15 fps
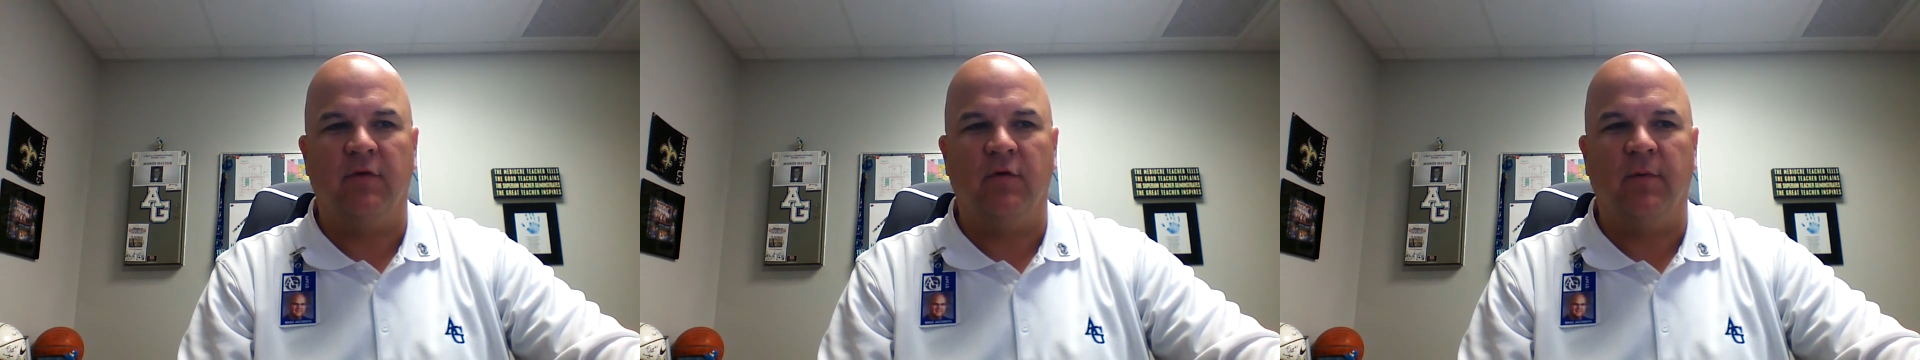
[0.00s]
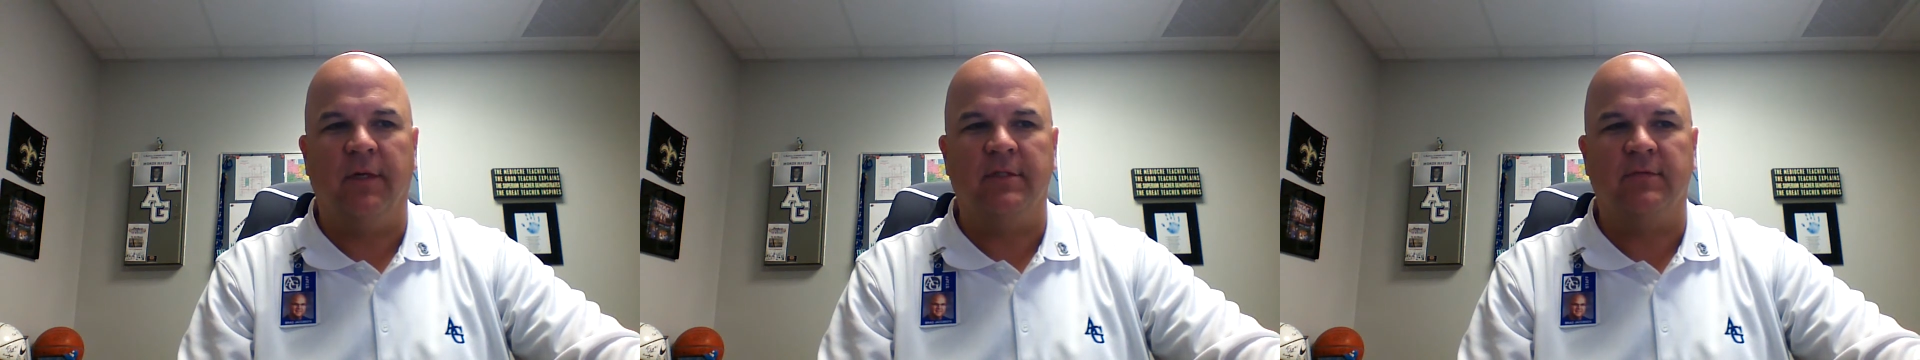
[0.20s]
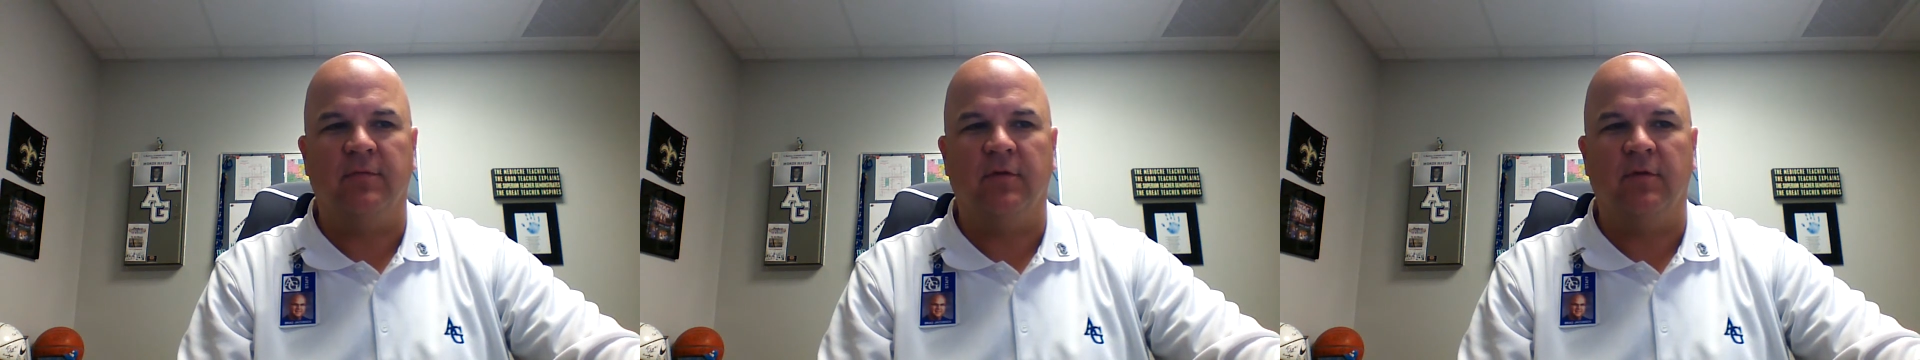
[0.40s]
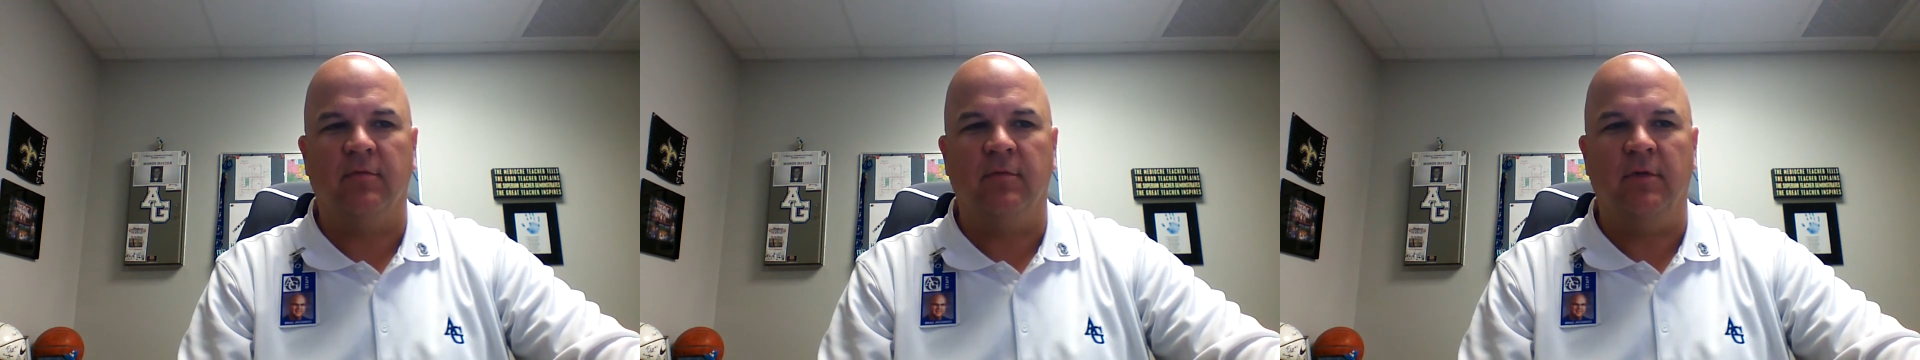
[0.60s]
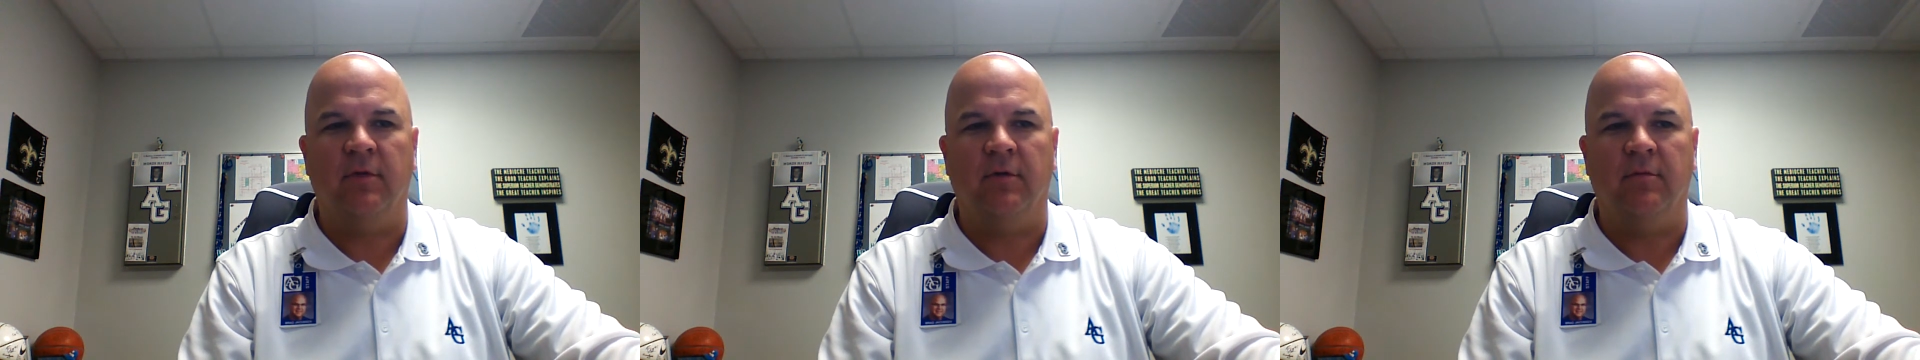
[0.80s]
requests for the
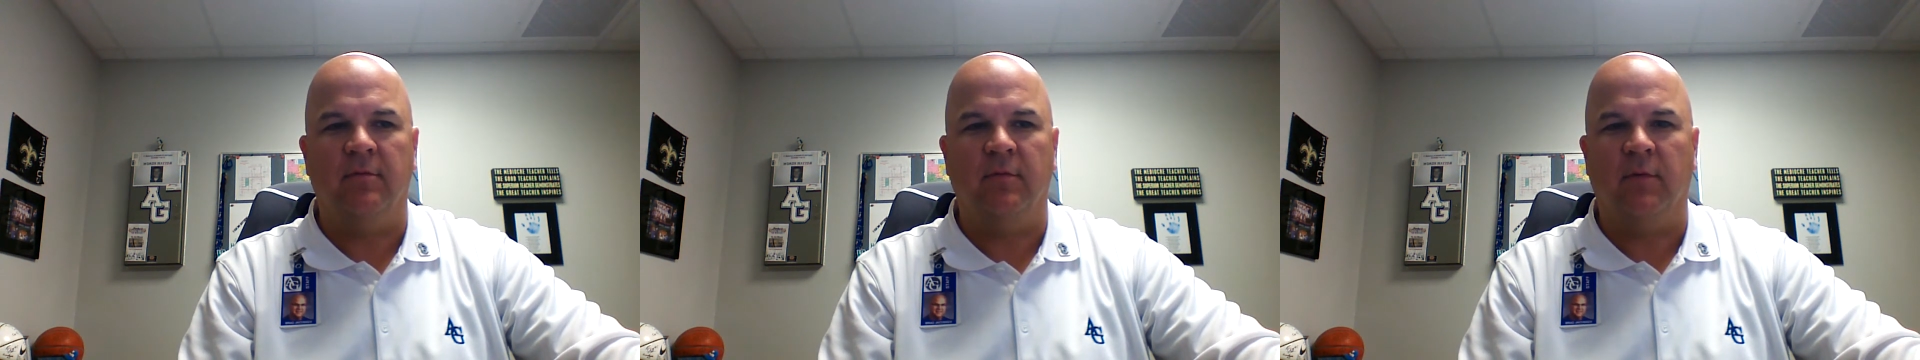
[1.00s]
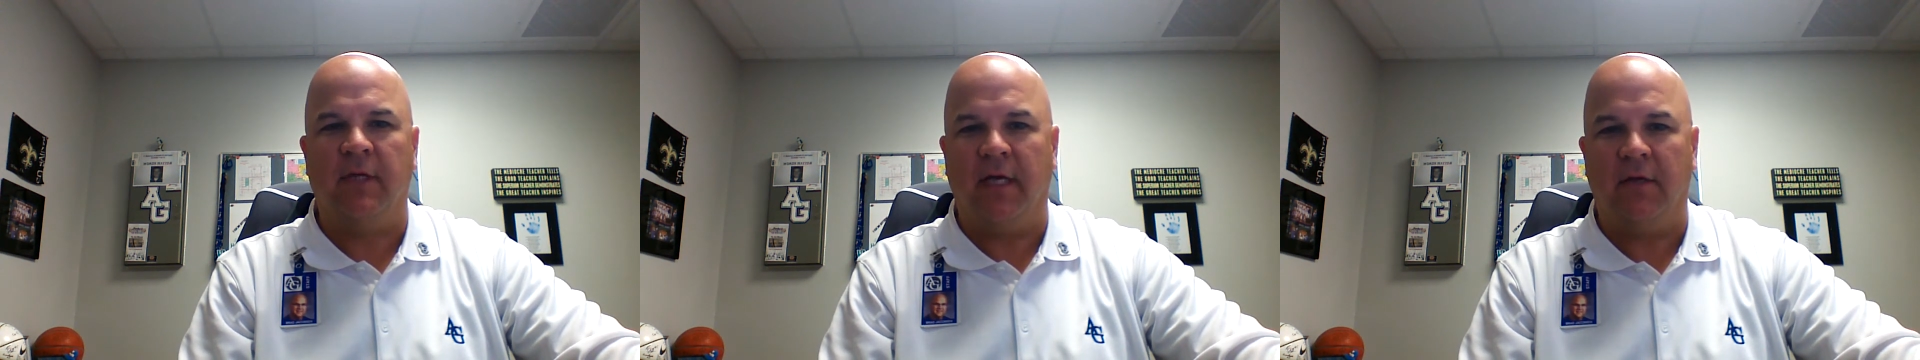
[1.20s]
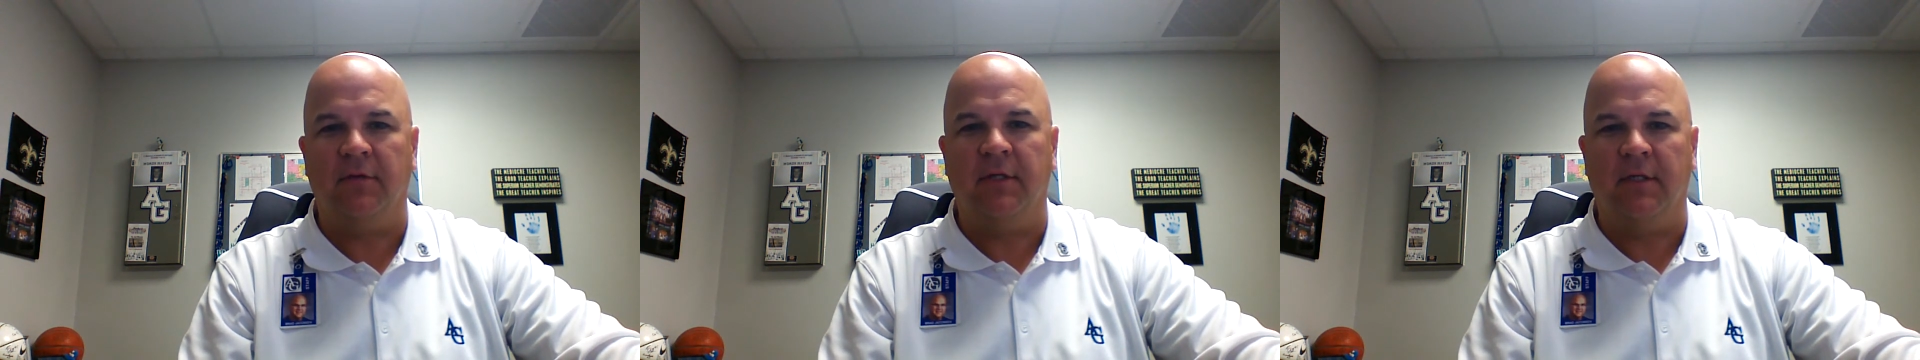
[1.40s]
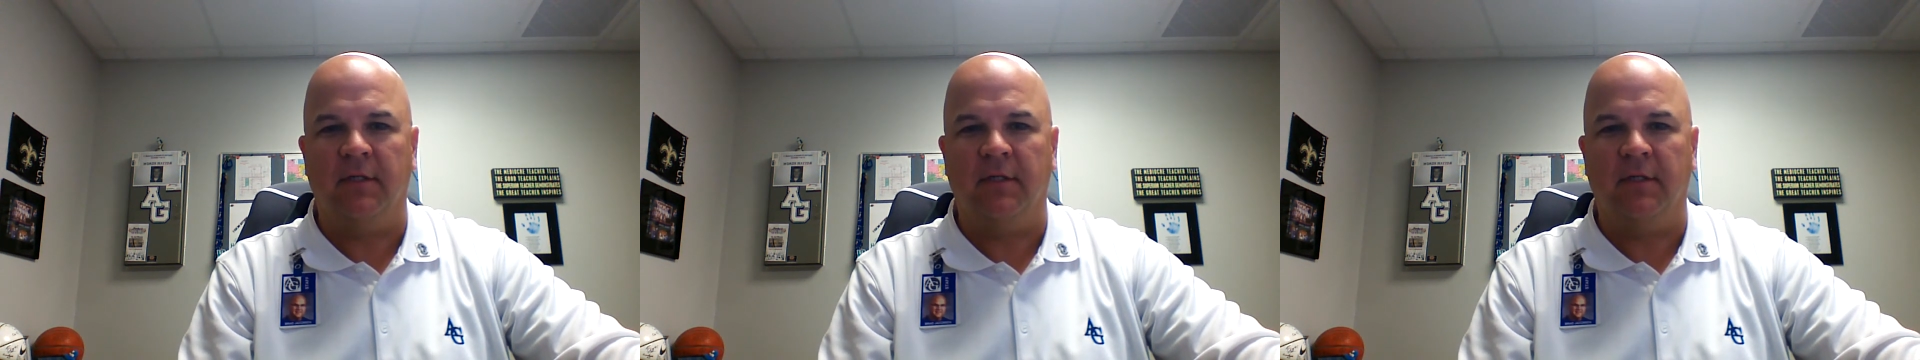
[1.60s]
reality